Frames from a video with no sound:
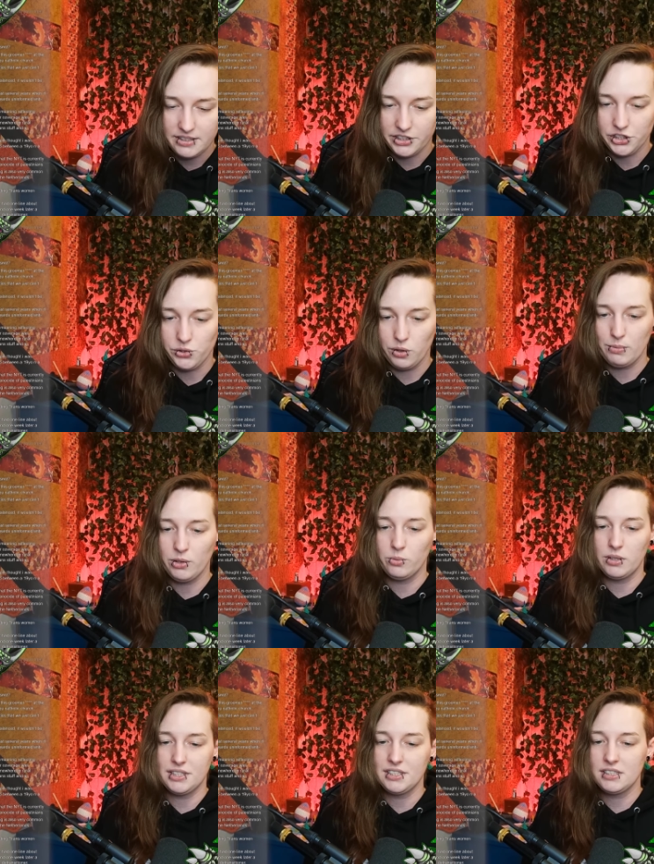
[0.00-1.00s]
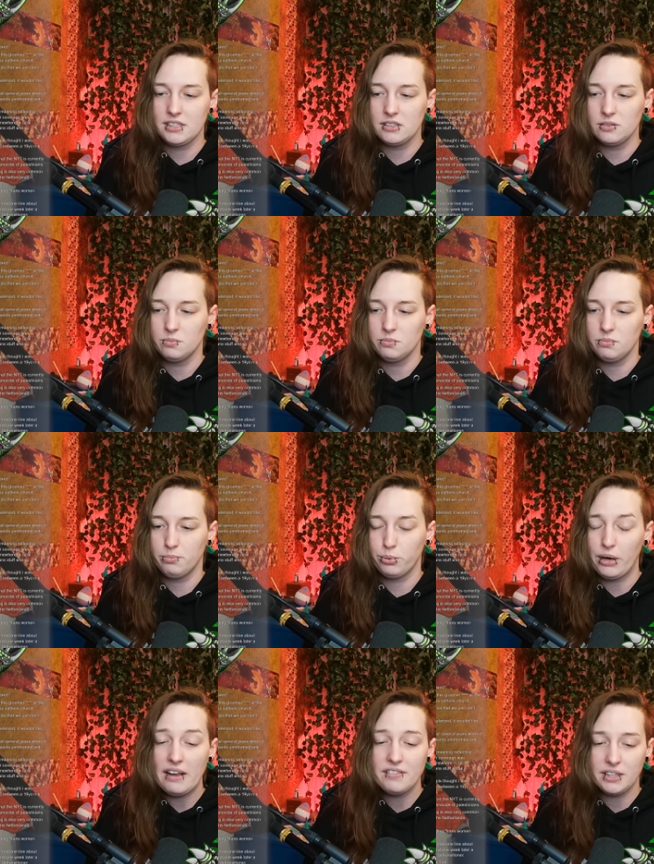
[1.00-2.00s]
Der Stürmer was
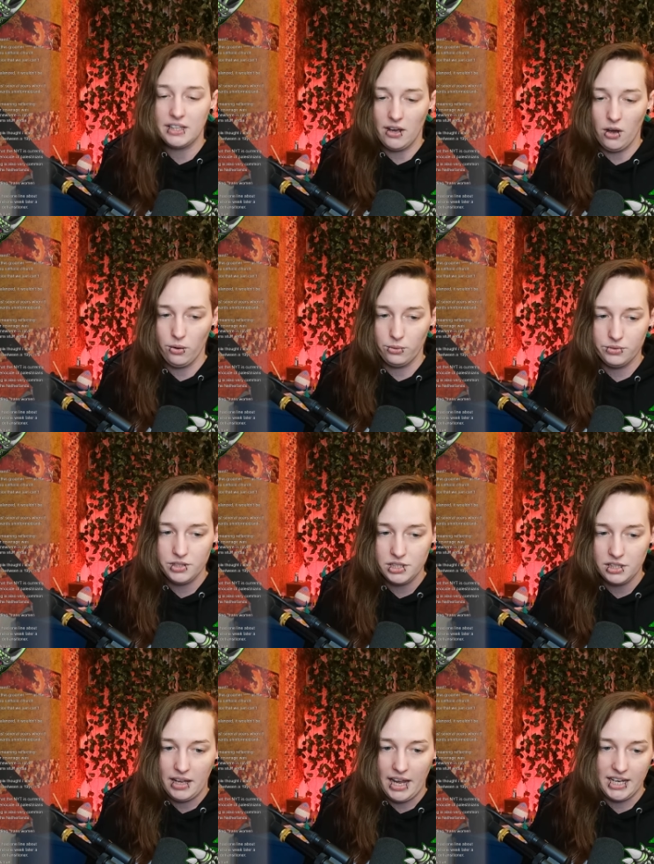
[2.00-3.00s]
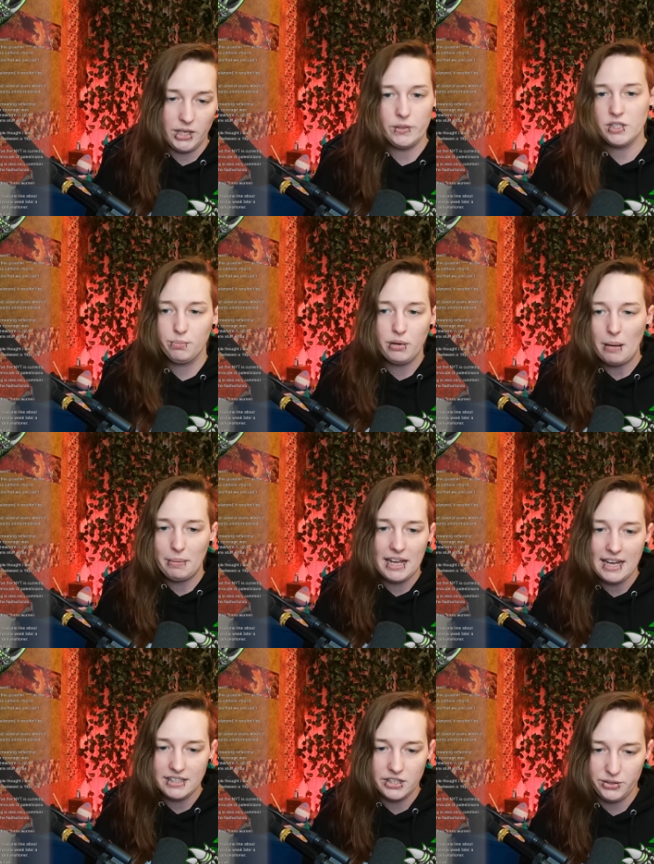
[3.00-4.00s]
privately owned, and it was a
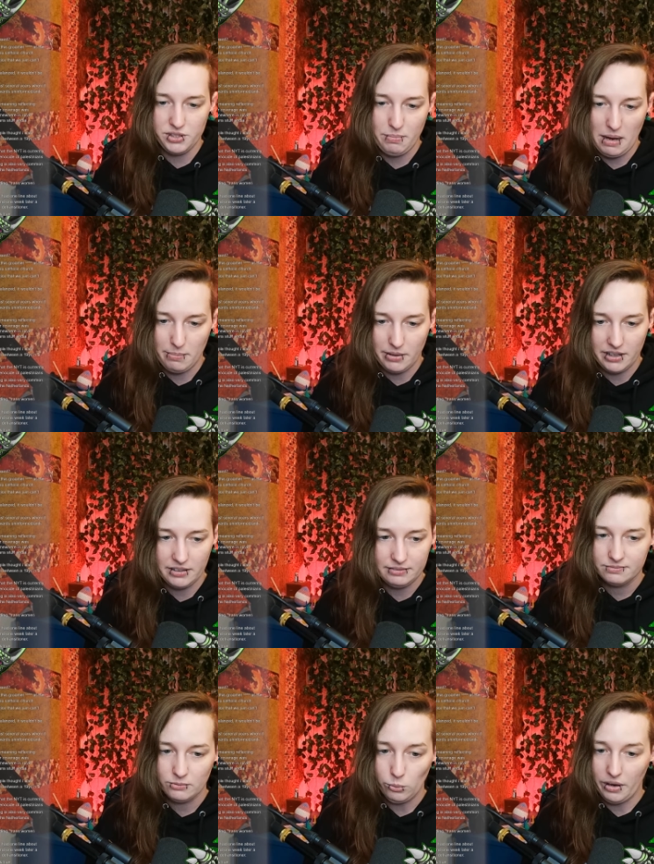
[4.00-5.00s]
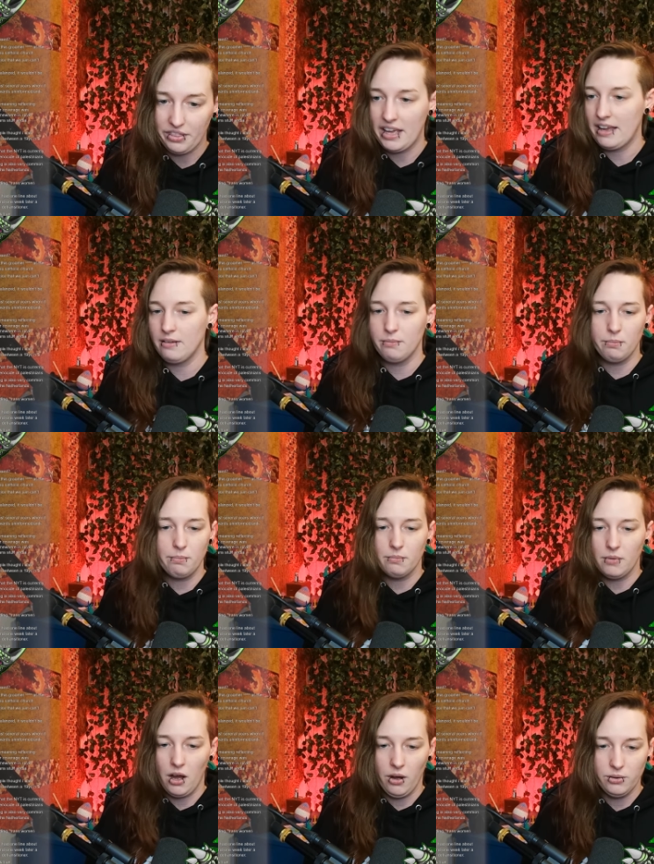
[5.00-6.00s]
propaganda newspaper where they
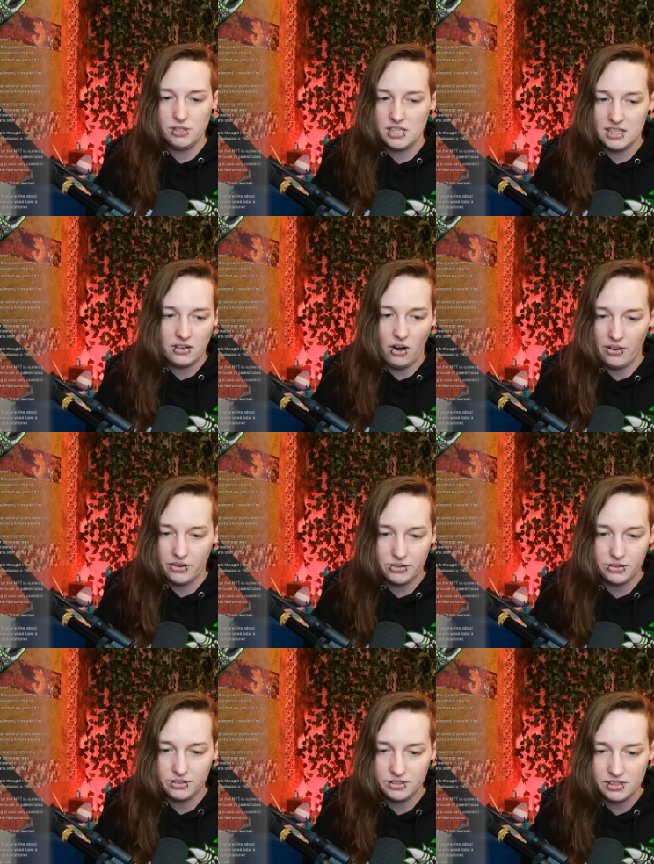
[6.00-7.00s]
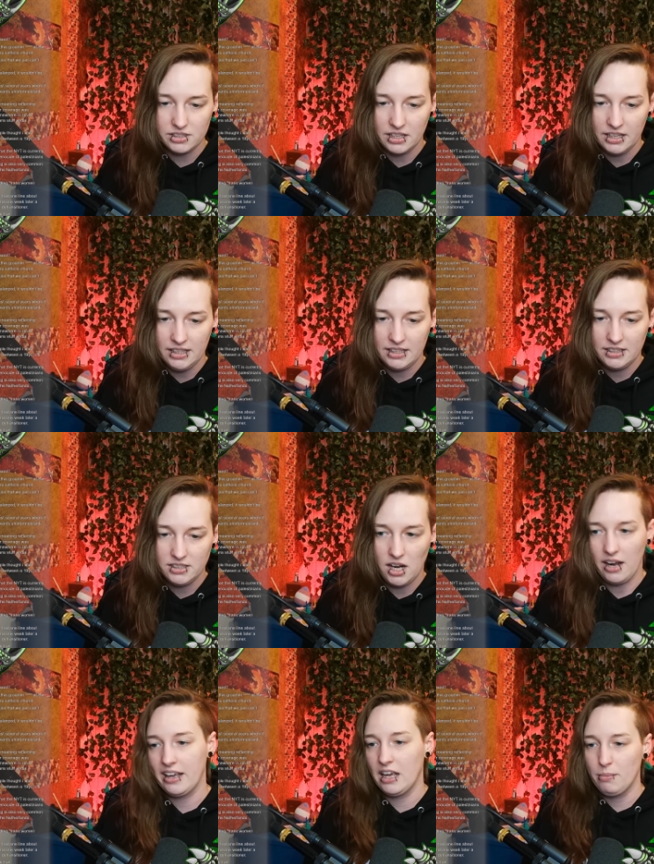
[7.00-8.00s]
hosted articles
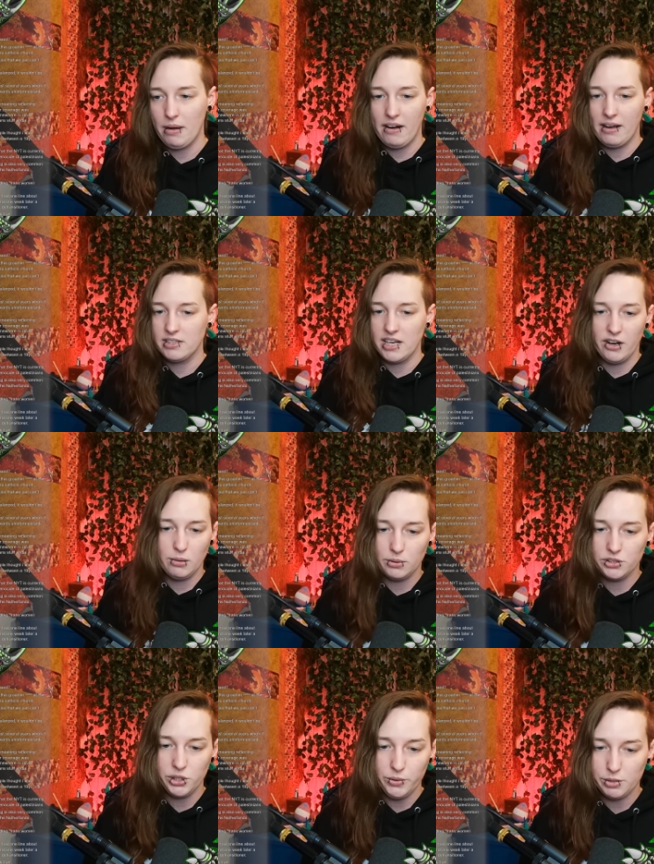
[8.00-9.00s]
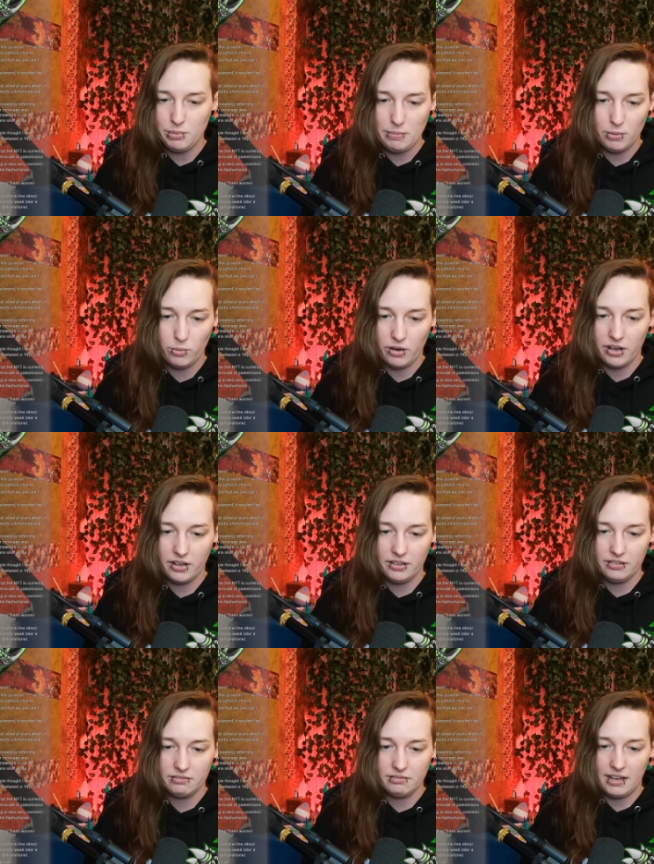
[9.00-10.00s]
talking about how terrible Jewish people
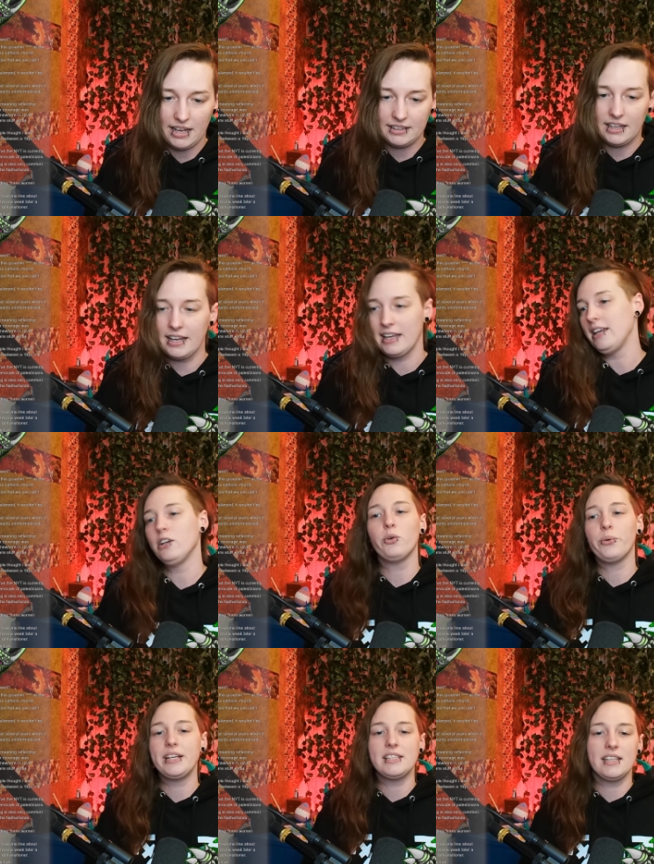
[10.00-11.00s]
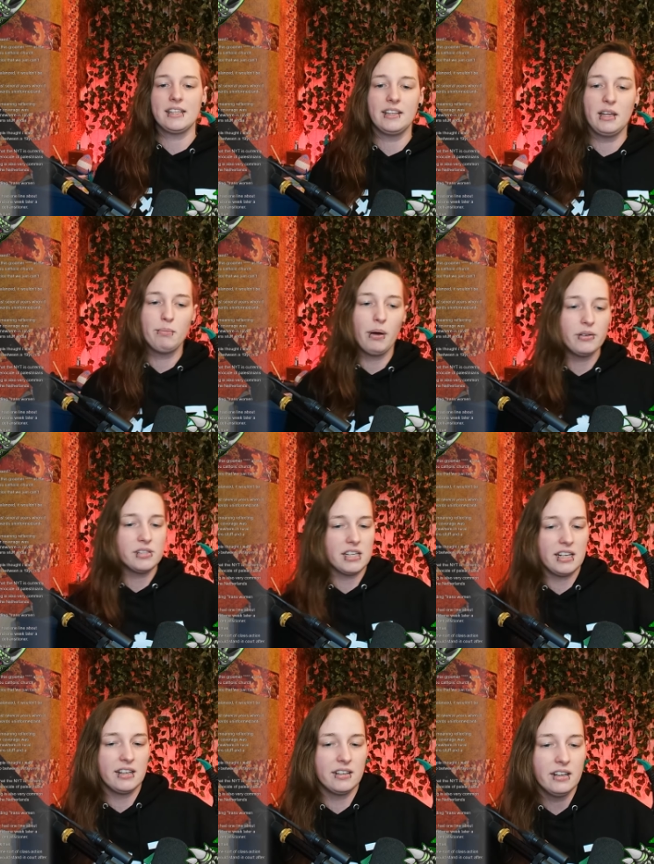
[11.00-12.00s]
were and like increasingly
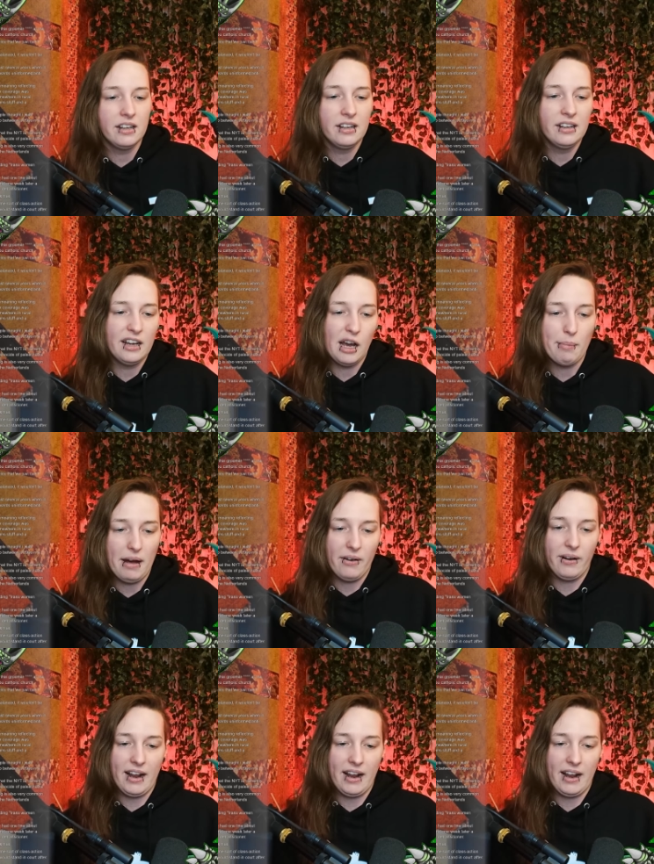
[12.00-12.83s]
posting about